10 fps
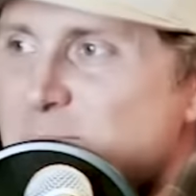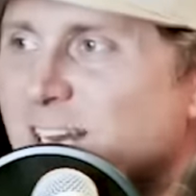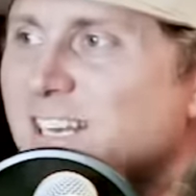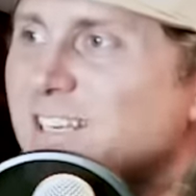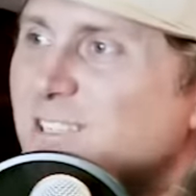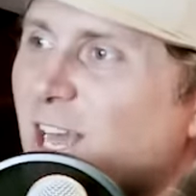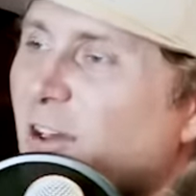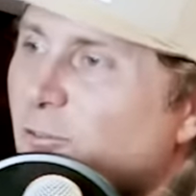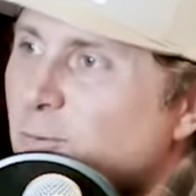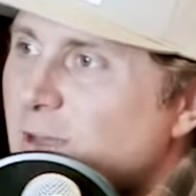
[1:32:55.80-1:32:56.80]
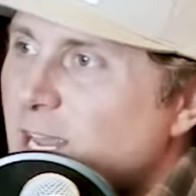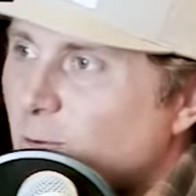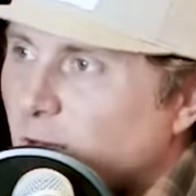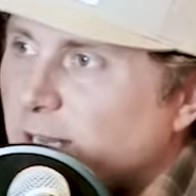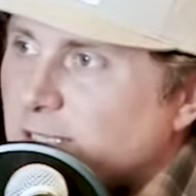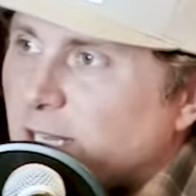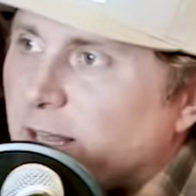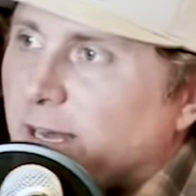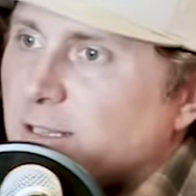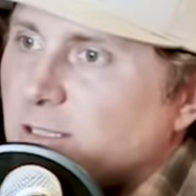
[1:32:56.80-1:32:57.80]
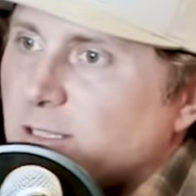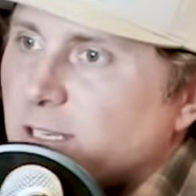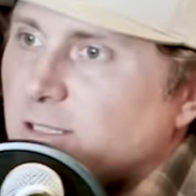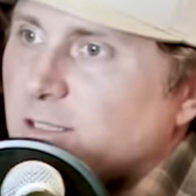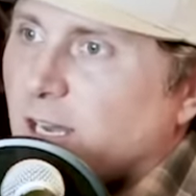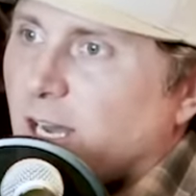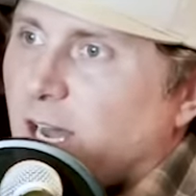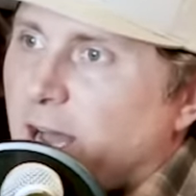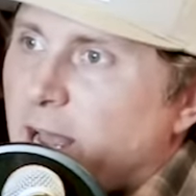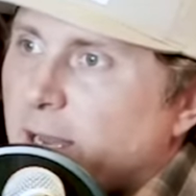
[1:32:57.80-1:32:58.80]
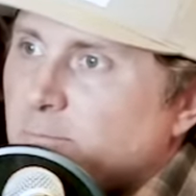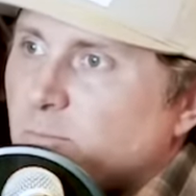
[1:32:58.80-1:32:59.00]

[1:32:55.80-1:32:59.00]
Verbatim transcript: but it is for me when I say that it's it's I